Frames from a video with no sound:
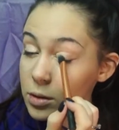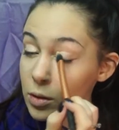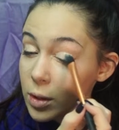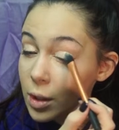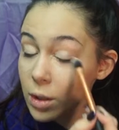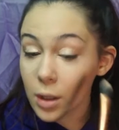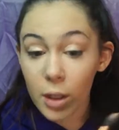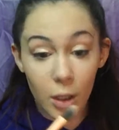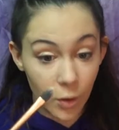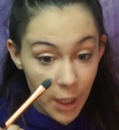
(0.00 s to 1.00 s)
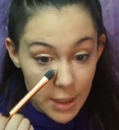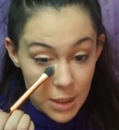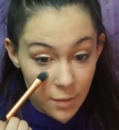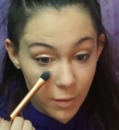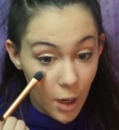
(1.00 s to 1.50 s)
So we're gonna look
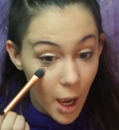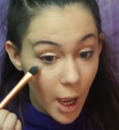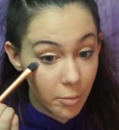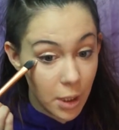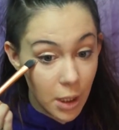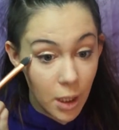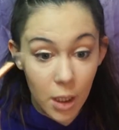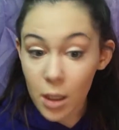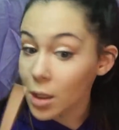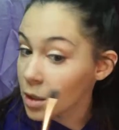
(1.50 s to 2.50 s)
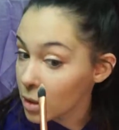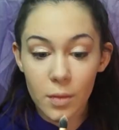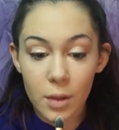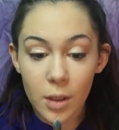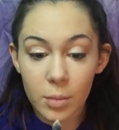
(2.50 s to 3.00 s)
crazy for a hot minute.
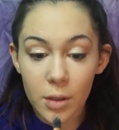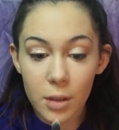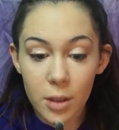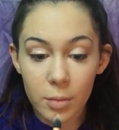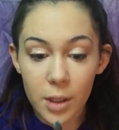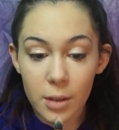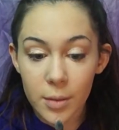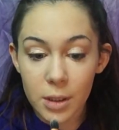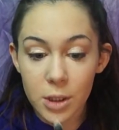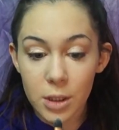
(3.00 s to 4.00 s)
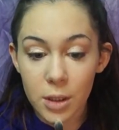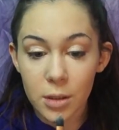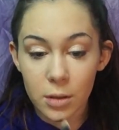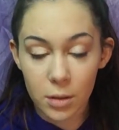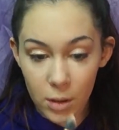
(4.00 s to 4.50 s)
And I put a little bit on my
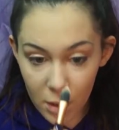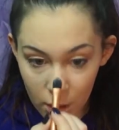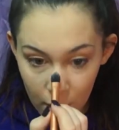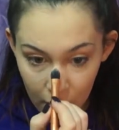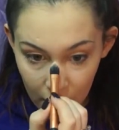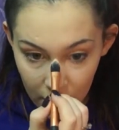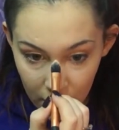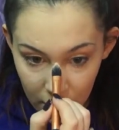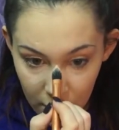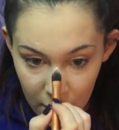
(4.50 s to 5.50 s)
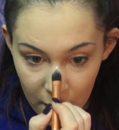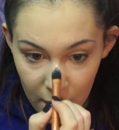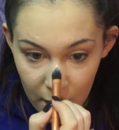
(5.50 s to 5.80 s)
chin and a little